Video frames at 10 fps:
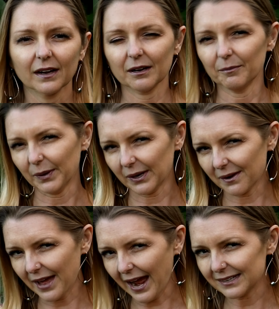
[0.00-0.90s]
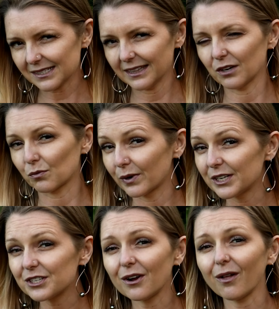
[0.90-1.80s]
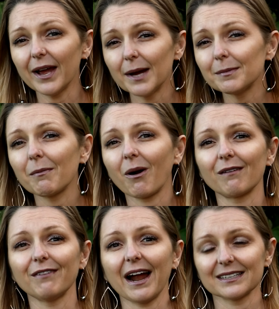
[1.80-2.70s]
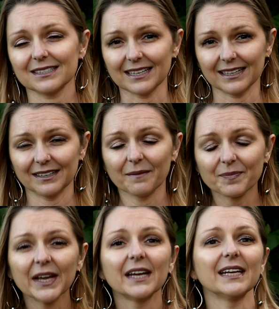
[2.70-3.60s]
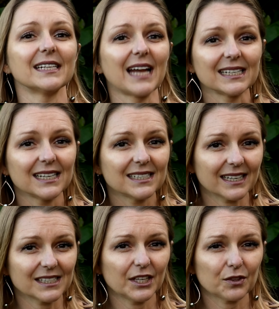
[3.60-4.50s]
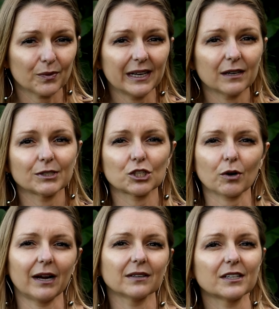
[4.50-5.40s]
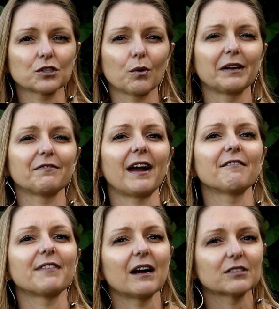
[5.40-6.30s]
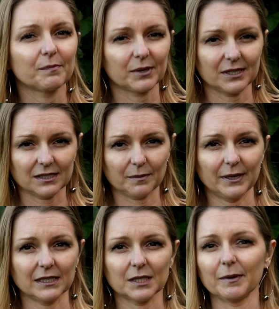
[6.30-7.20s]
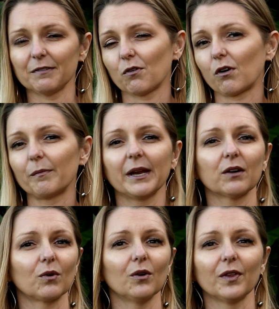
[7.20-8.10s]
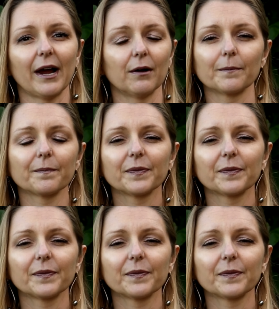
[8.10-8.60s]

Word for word: Compare that to the original MMR vaccine. In 1963, it was trialed on 25,000 participants before being rolled out.